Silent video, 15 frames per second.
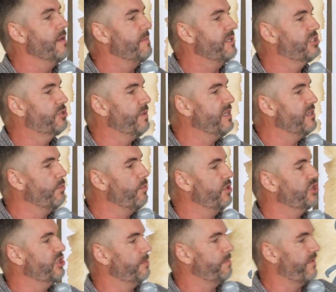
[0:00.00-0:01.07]
between the
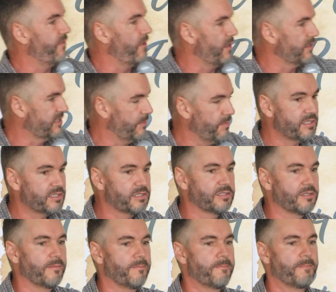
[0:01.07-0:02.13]
worship of
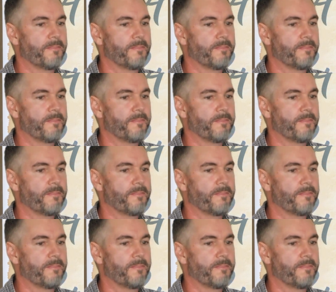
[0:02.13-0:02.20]
Artemis